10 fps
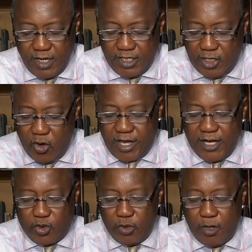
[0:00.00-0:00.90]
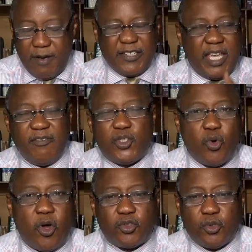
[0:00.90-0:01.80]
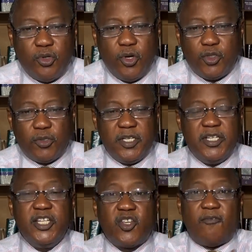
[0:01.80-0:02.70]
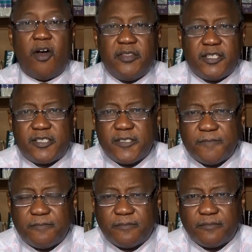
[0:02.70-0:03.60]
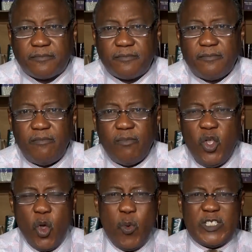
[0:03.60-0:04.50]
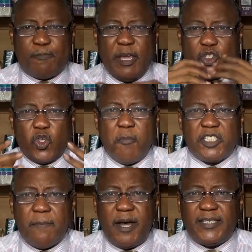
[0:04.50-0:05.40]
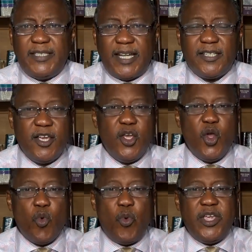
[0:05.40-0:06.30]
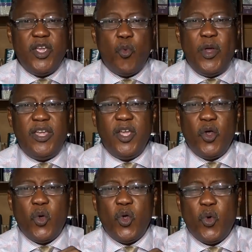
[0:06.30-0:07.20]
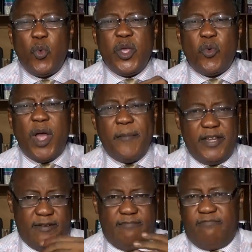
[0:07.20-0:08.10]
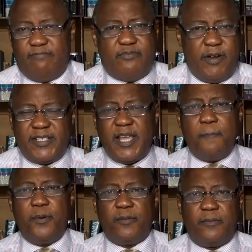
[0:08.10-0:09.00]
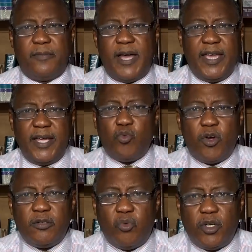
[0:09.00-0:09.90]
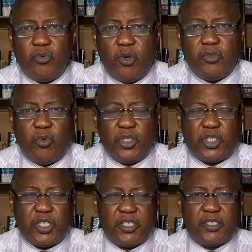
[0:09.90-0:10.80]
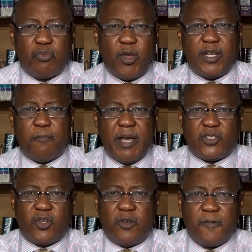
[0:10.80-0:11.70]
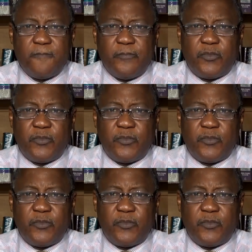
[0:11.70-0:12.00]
They don't care to, about giving to, to, to the needs of others. We speak so much about it that we, we, we, I mean, for example, I had one, one, one, one church where the pastor